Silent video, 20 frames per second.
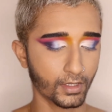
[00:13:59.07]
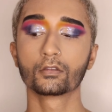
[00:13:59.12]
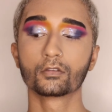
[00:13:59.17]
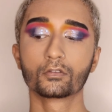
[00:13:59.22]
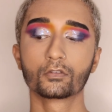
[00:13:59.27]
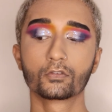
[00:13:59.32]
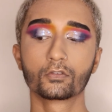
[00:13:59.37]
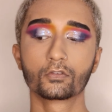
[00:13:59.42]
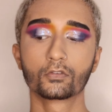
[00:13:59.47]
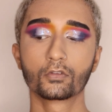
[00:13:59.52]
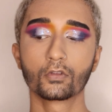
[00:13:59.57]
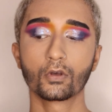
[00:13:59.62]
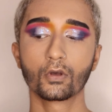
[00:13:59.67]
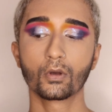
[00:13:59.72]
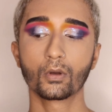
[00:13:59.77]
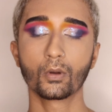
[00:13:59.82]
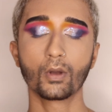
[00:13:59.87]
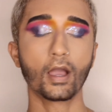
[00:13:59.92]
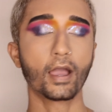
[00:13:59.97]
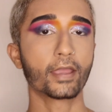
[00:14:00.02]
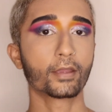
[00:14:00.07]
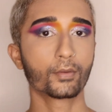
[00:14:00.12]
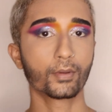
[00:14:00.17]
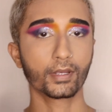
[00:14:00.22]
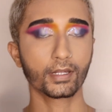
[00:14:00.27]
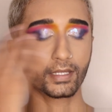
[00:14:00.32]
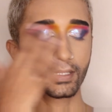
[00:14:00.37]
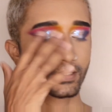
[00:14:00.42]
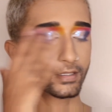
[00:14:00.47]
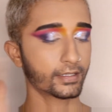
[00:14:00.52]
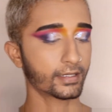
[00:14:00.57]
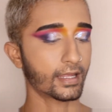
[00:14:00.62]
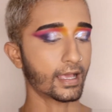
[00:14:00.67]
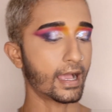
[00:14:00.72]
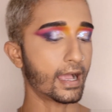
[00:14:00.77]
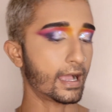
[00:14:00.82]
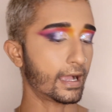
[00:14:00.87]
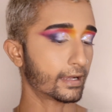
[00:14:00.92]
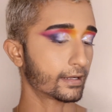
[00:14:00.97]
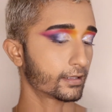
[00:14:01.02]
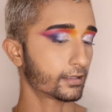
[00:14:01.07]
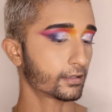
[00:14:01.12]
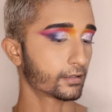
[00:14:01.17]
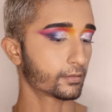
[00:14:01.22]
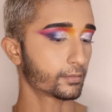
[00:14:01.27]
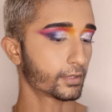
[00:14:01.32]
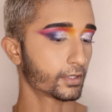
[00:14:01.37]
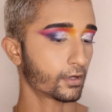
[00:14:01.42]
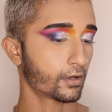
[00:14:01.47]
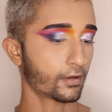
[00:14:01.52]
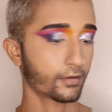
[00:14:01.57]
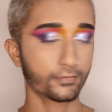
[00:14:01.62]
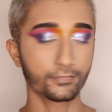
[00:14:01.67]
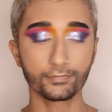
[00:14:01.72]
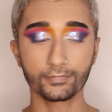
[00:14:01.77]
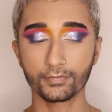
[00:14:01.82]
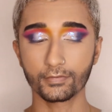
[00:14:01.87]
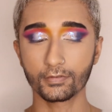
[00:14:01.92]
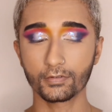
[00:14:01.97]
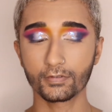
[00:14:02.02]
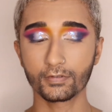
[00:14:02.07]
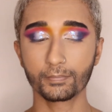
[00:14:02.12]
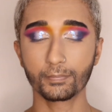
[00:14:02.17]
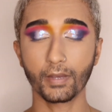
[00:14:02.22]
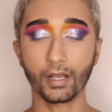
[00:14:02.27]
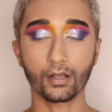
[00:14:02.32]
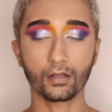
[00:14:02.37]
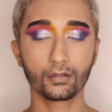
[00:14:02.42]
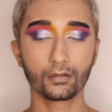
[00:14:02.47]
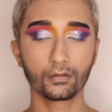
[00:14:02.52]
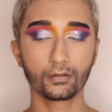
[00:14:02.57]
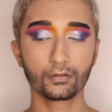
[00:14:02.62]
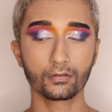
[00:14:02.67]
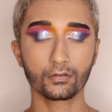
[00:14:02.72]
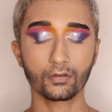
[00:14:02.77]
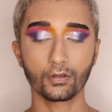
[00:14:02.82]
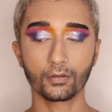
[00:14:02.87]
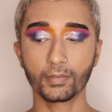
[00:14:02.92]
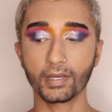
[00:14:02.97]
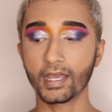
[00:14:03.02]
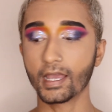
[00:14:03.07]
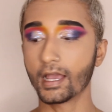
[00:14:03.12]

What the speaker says: So I quickly did add a little bit of sparkles on my